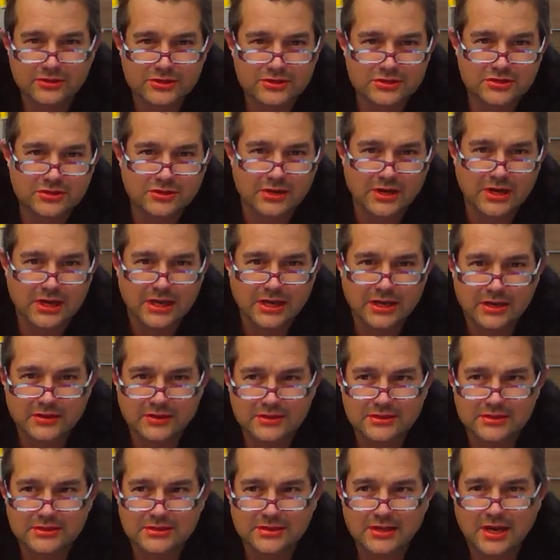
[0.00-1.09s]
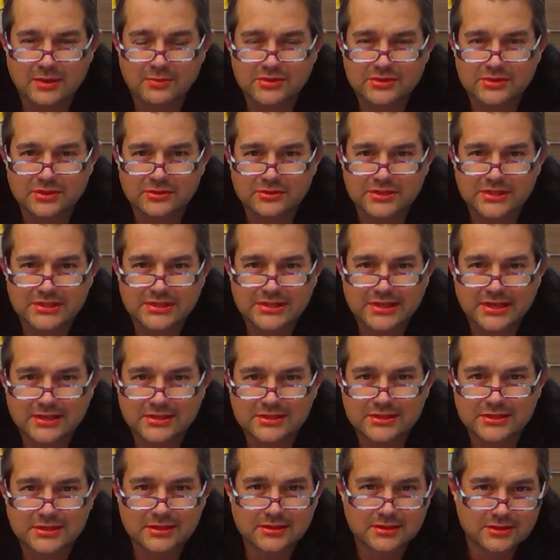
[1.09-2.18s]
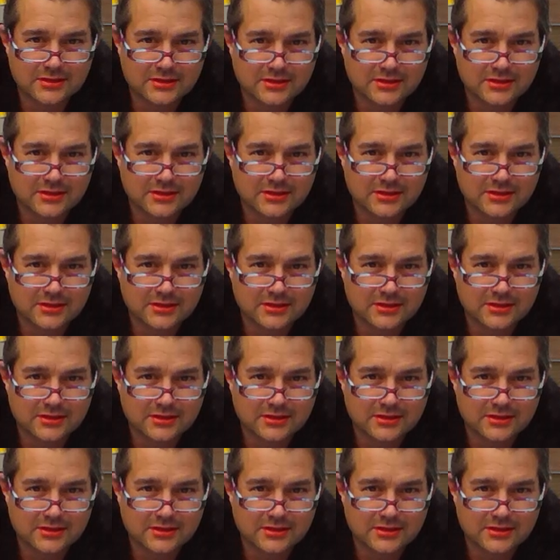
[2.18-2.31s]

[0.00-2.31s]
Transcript: just joining in, this is episode 6,